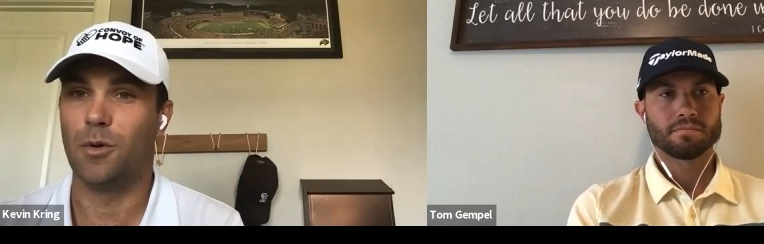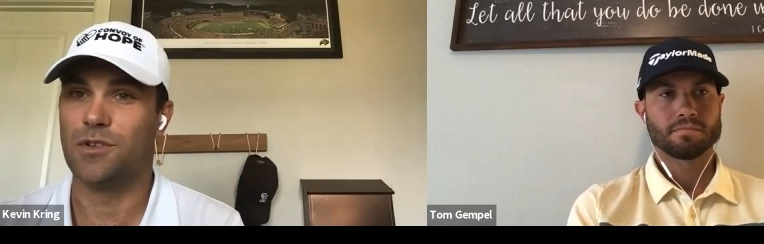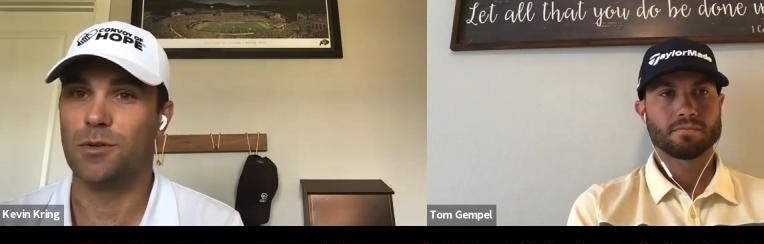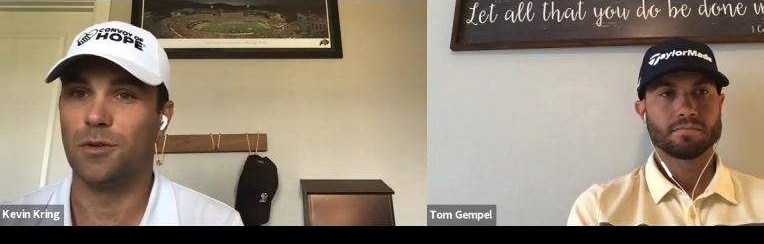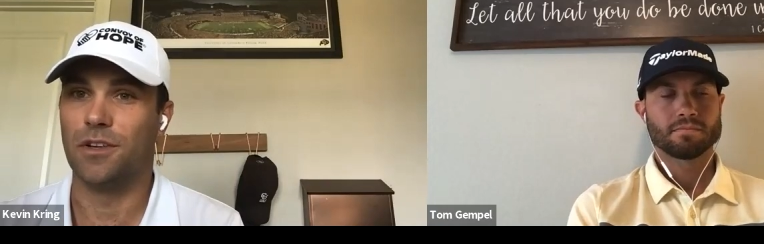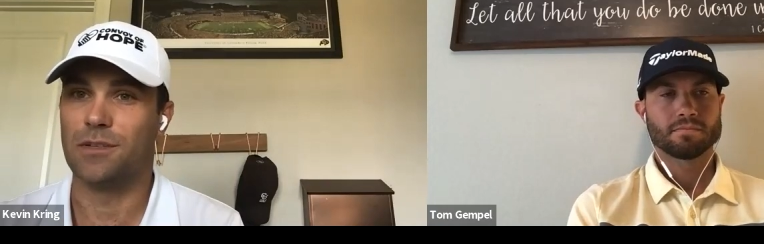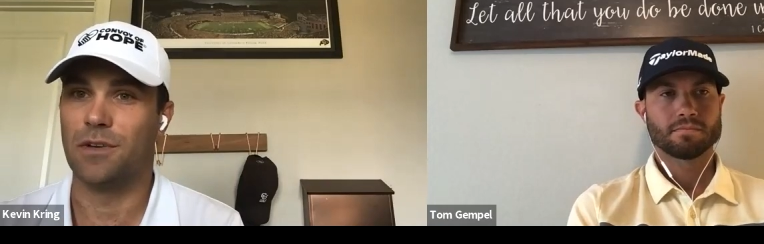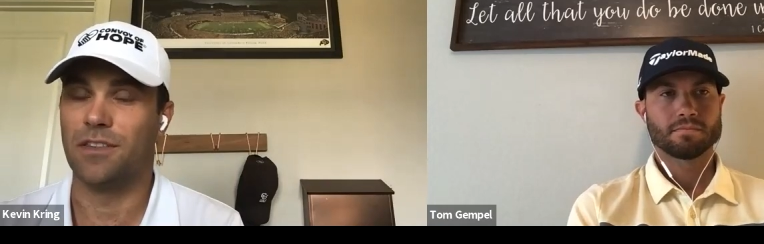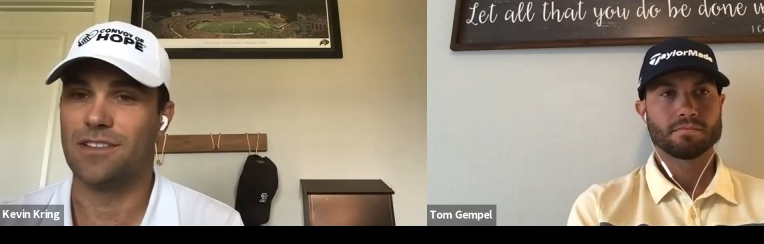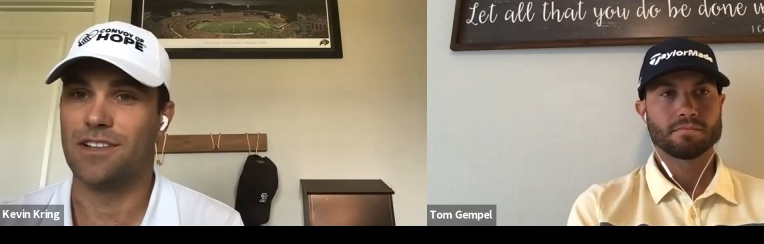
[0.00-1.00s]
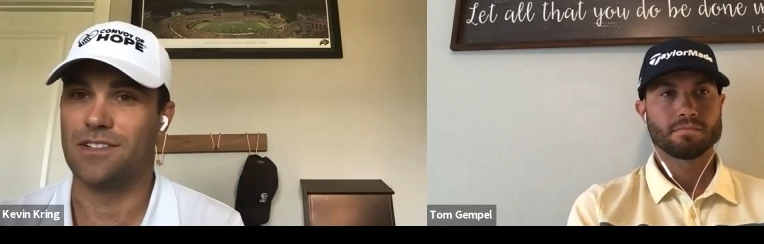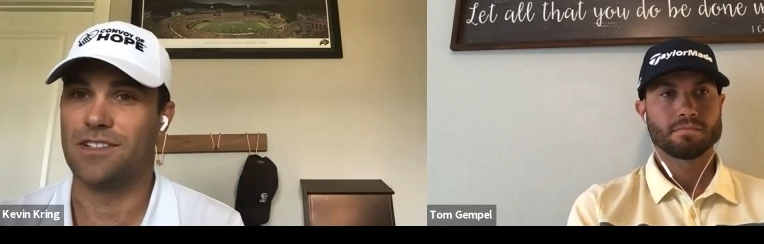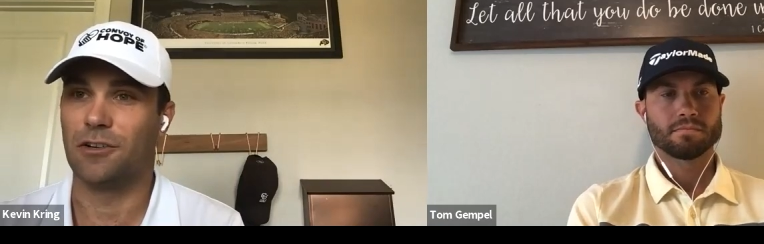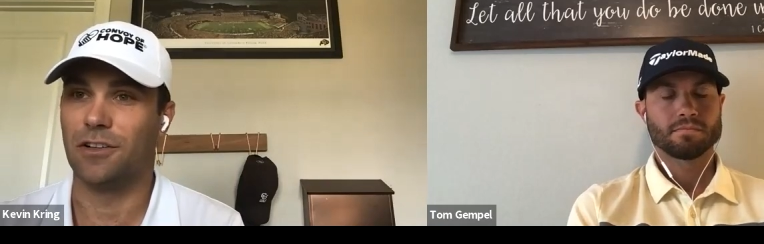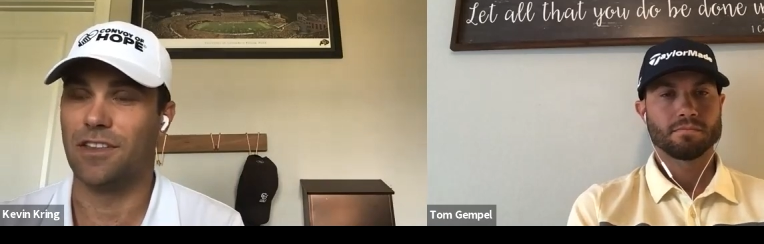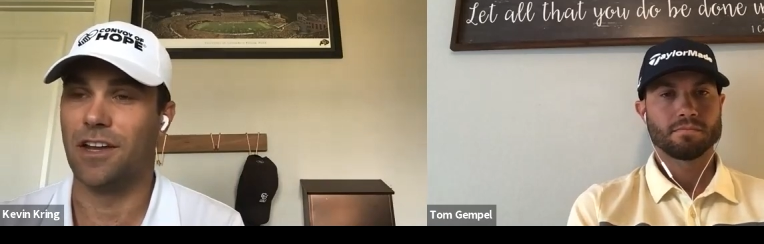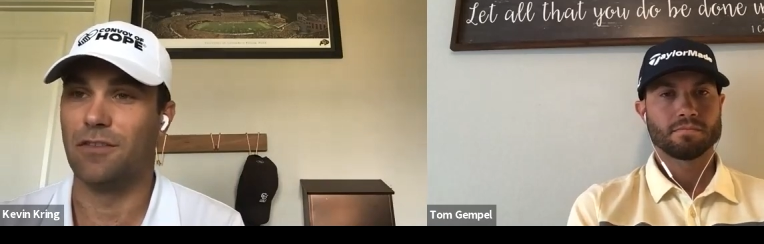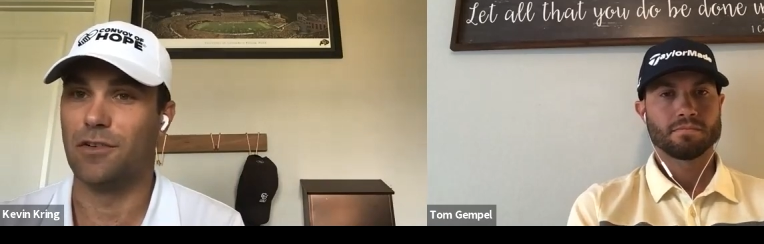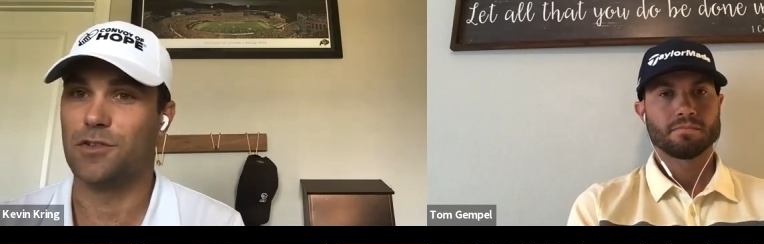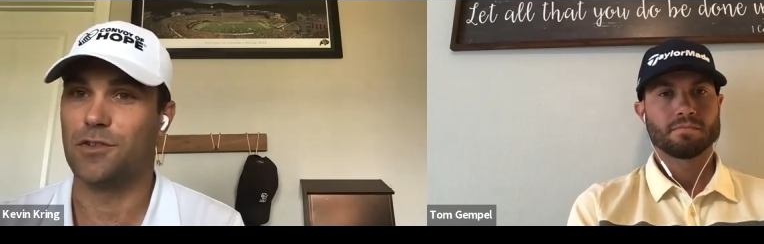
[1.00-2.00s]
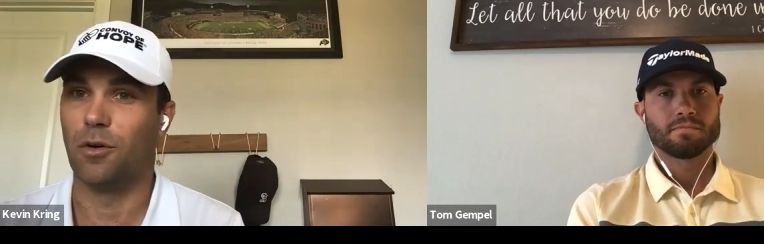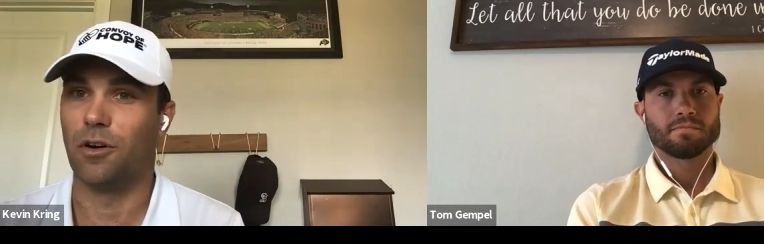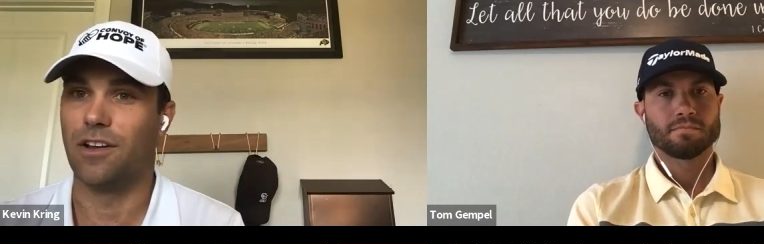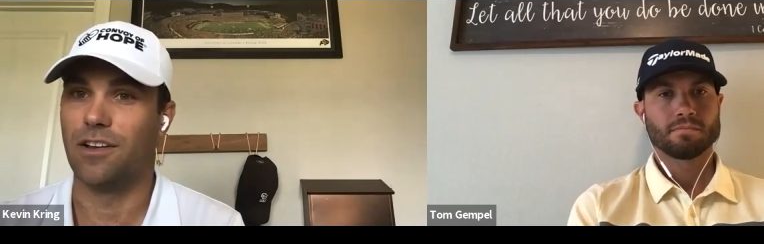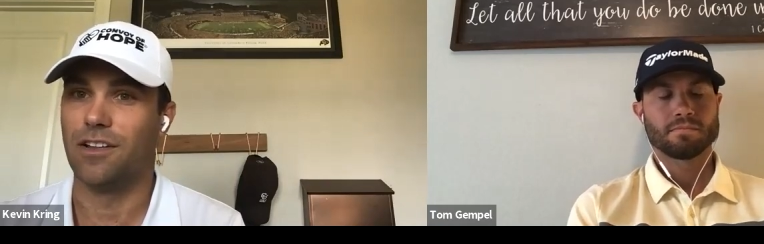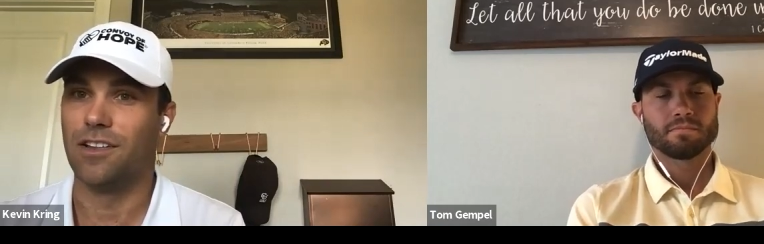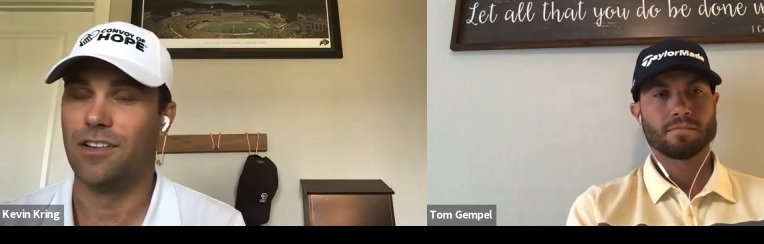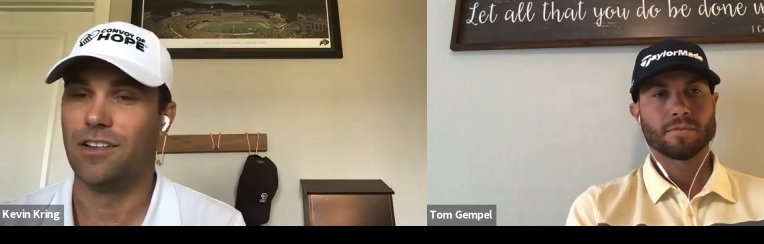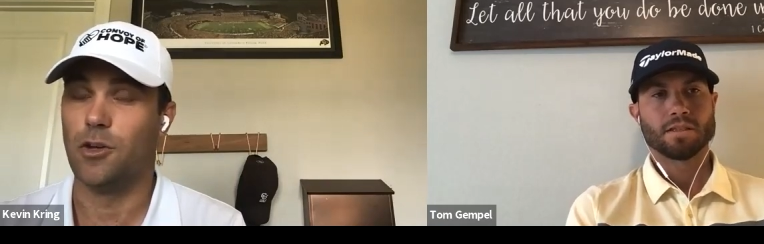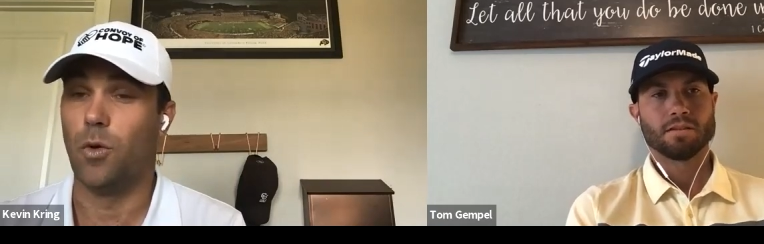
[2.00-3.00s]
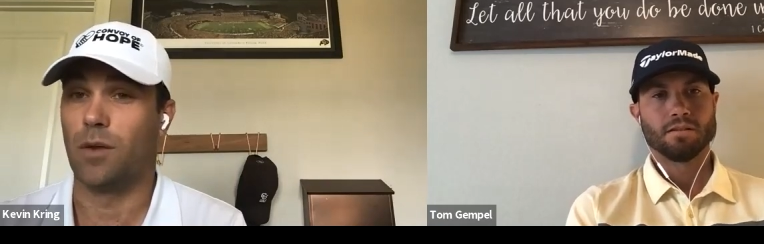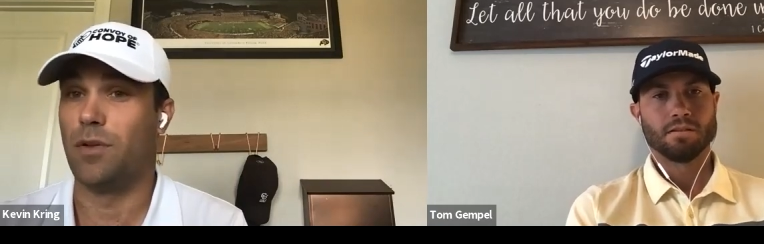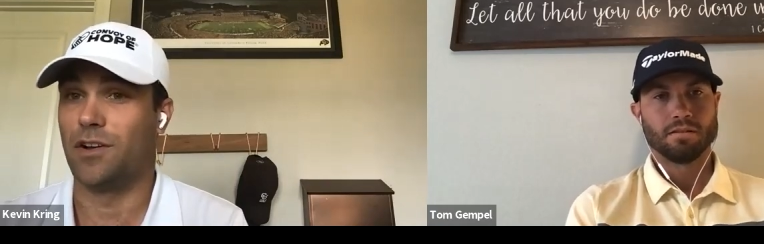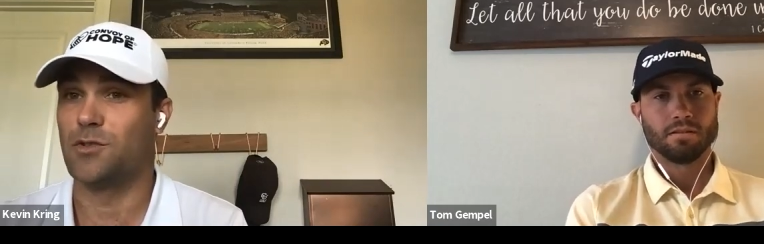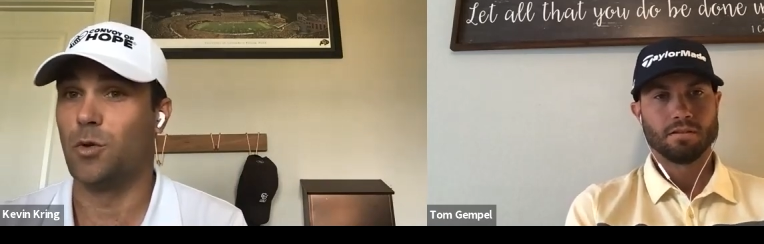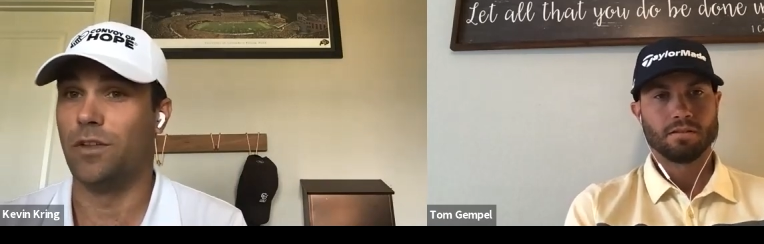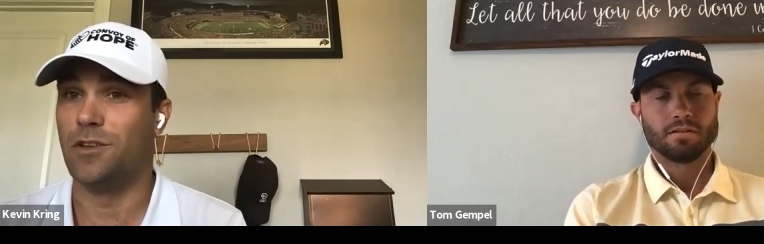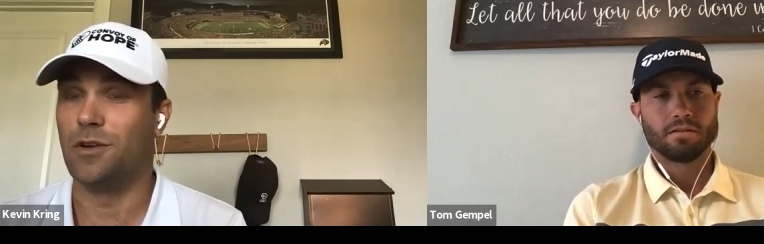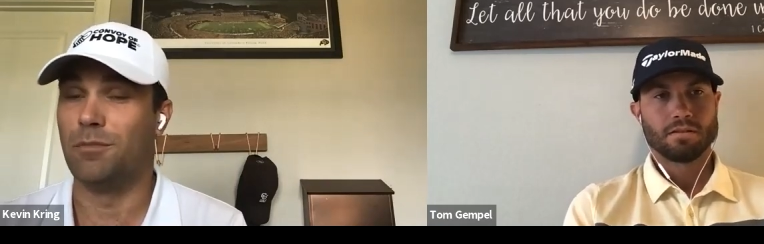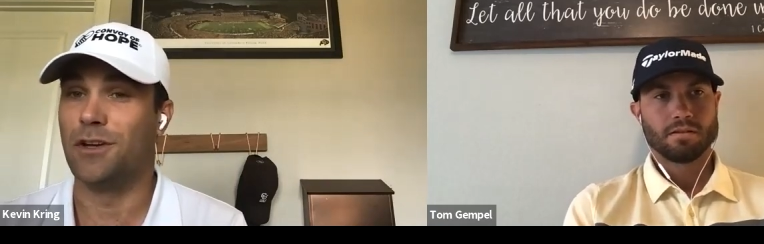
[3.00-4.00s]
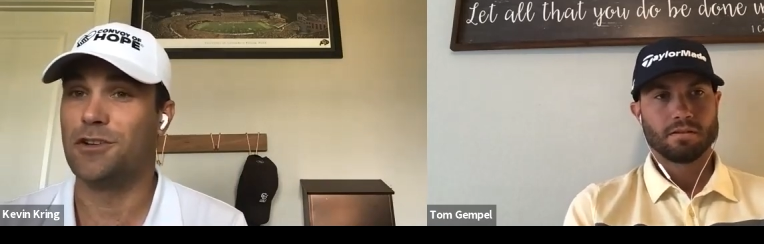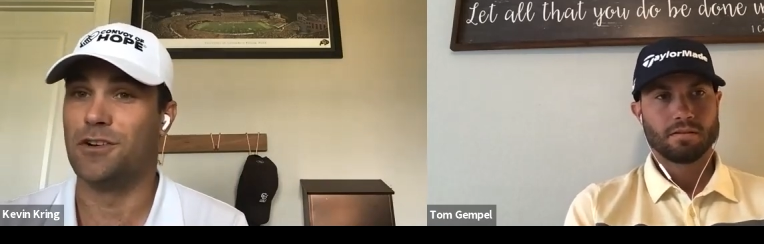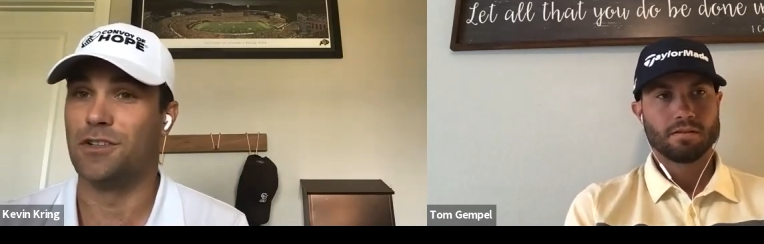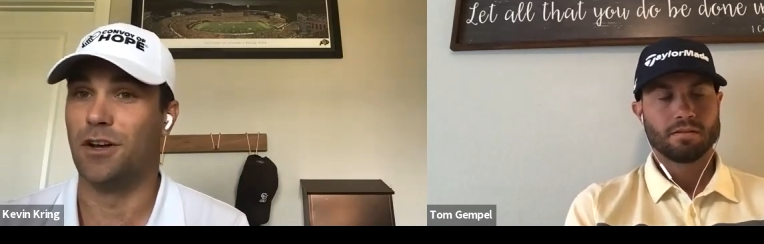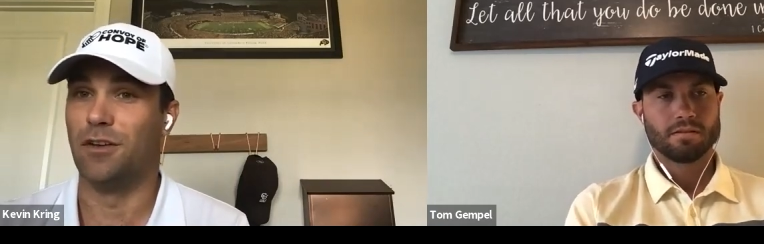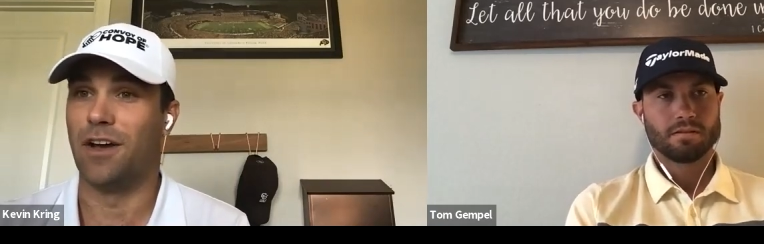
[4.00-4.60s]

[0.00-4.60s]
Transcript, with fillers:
Speaker 1: to a school doesn't mean that's necessarily the end of your story you want to pick a school that you can picture yourself